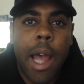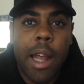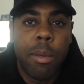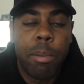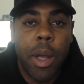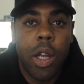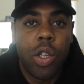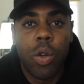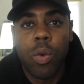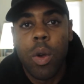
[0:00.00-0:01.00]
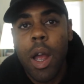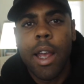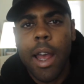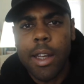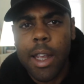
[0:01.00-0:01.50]
Adam Birchall
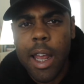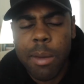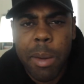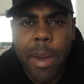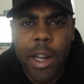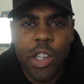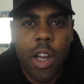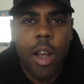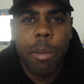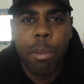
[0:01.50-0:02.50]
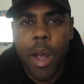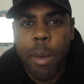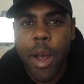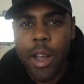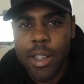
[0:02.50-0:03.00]
and academy manager Per
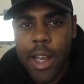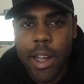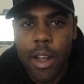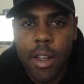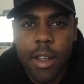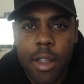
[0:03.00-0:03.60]
Mertesacker.